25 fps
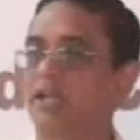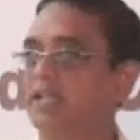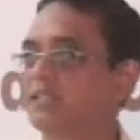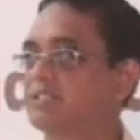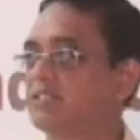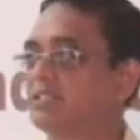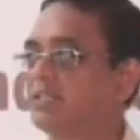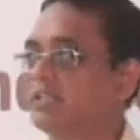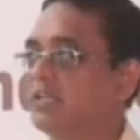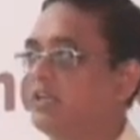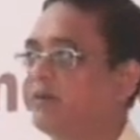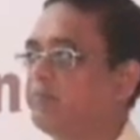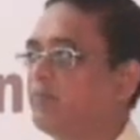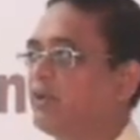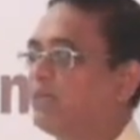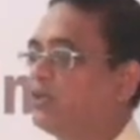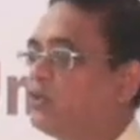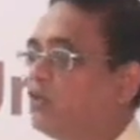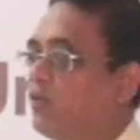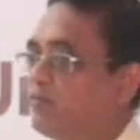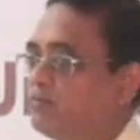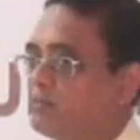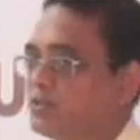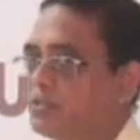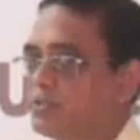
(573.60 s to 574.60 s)
as the
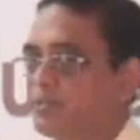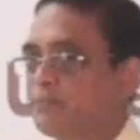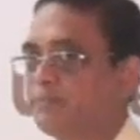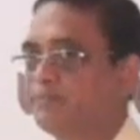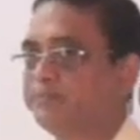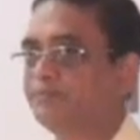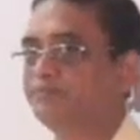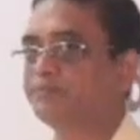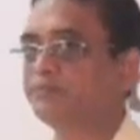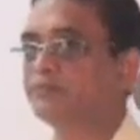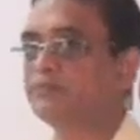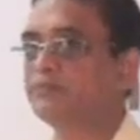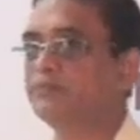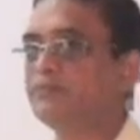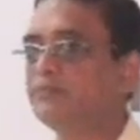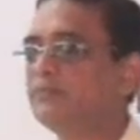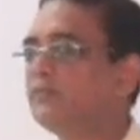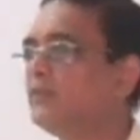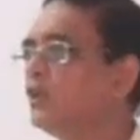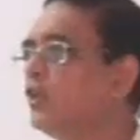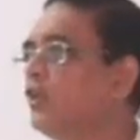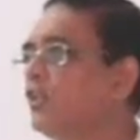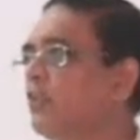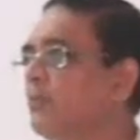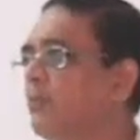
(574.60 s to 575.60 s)
dermatomes
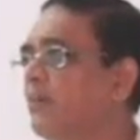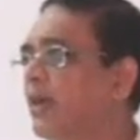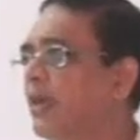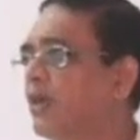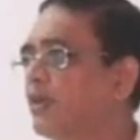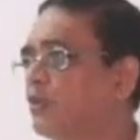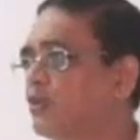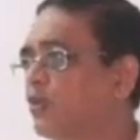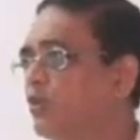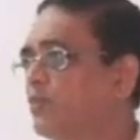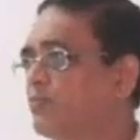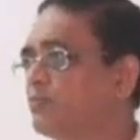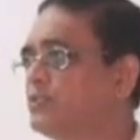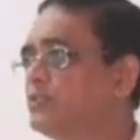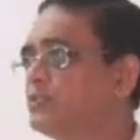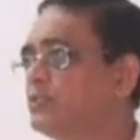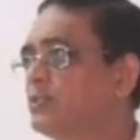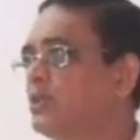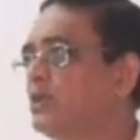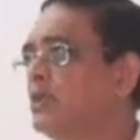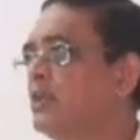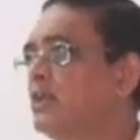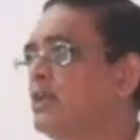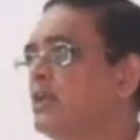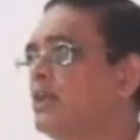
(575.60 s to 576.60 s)
or the myotomes.
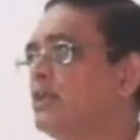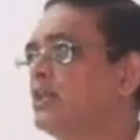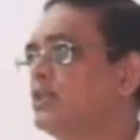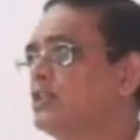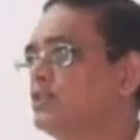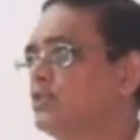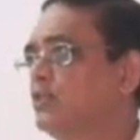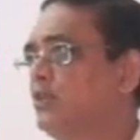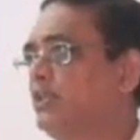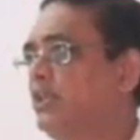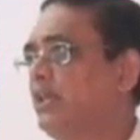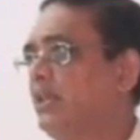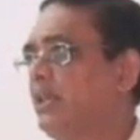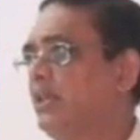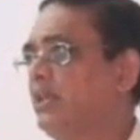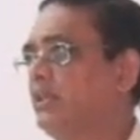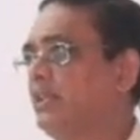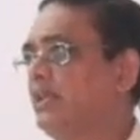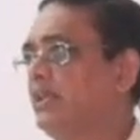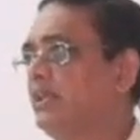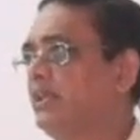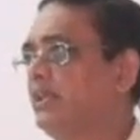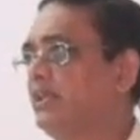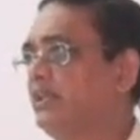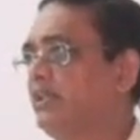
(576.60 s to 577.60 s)
So
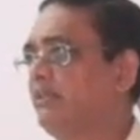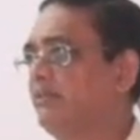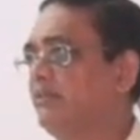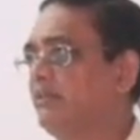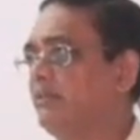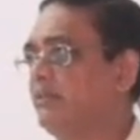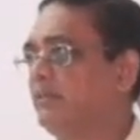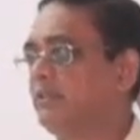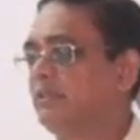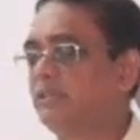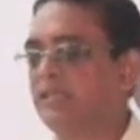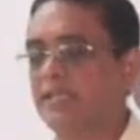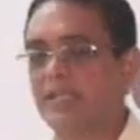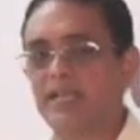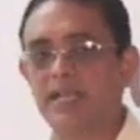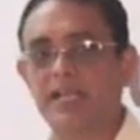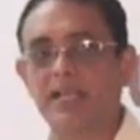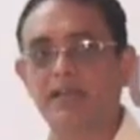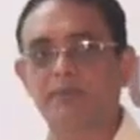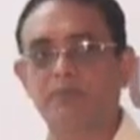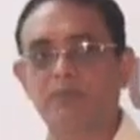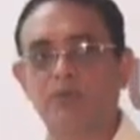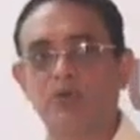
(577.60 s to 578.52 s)
there are